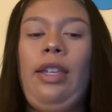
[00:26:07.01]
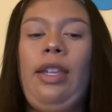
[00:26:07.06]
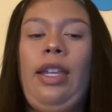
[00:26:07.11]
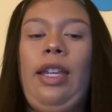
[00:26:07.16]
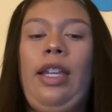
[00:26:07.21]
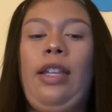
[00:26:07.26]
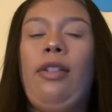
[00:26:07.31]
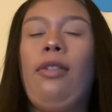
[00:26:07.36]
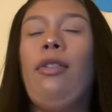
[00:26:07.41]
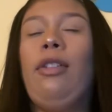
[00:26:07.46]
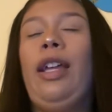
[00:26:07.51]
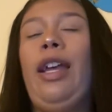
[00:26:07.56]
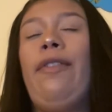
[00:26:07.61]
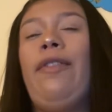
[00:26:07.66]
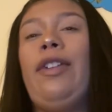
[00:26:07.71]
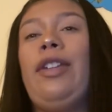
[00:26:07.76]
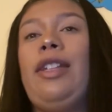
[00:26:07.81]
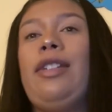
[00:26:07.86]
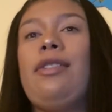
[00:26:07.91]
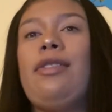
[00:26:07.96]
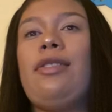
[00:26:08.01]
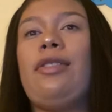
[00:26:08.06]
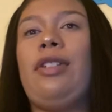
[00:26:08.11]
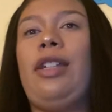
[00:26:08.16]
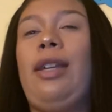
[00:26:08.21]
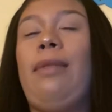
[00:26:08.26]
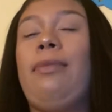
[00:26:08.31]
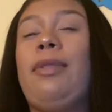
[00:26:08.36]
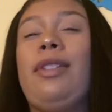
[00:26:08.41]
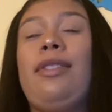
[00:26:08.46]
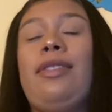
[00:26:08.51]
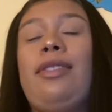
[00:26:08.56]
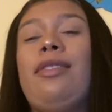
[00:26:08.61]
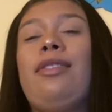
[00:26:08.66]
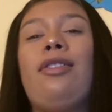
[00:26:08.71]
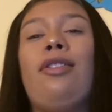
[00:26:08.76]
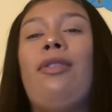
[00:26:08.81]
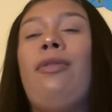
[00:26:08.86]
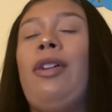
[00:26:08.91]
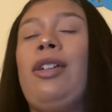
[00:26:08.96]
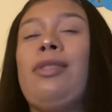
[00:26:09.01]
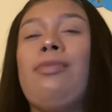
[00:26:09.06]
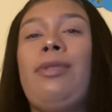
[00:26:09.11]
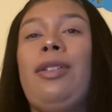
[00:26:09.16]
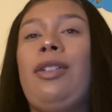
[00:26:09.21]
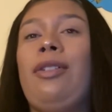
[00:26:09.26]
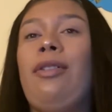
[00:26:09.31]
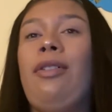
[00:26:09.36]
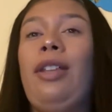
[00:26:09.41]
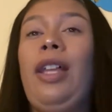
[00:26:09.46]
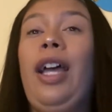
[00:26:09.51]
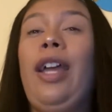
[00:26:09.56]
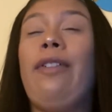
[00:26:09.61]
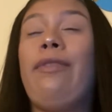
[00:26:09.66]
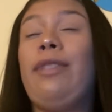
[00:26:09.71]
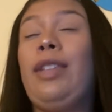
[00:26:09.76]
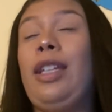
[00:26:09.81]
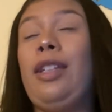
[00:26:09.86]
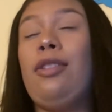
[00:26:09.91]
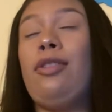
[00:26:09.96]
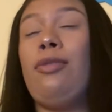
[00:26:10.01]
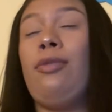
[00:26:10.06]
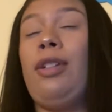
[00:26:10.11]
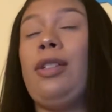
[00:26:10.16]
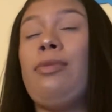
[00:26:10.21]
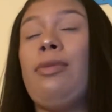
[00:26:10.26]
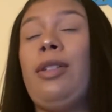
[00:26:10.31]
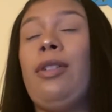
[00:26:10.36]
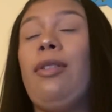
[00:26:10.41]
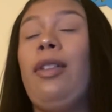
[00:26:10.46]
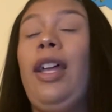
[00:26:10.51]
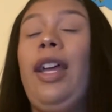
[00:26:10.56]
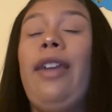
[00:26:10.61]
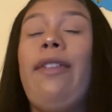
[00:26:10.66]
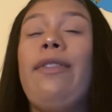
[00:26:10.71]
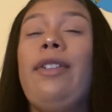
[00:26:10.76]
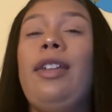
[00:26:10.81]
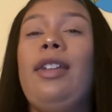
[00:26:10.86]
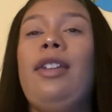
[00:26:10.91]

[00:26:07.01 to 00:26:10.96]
and go live on Instagram because this girl wants me to go live. Thing 2 wants me to go live.